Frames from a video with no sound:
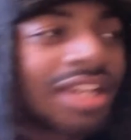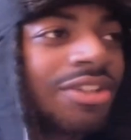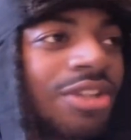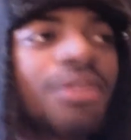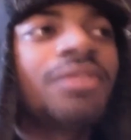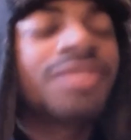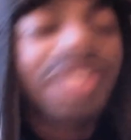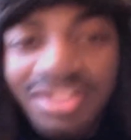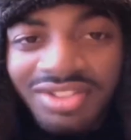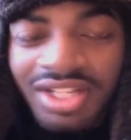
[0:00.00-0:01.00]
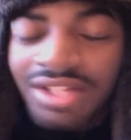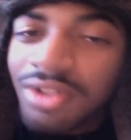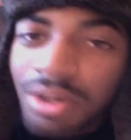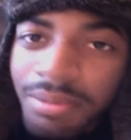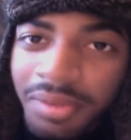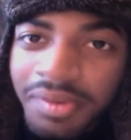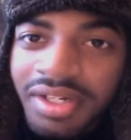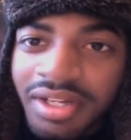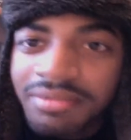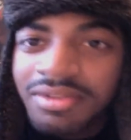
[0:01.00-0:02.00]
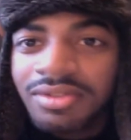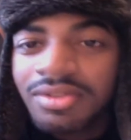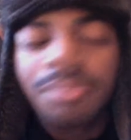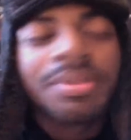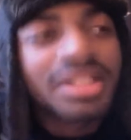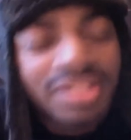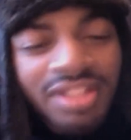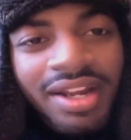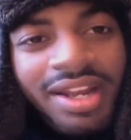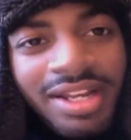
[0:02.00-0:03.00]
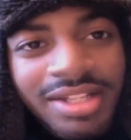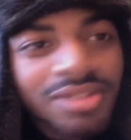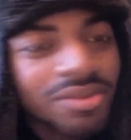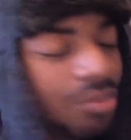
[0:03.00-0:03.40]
you've just set your opponent up to beat your ass.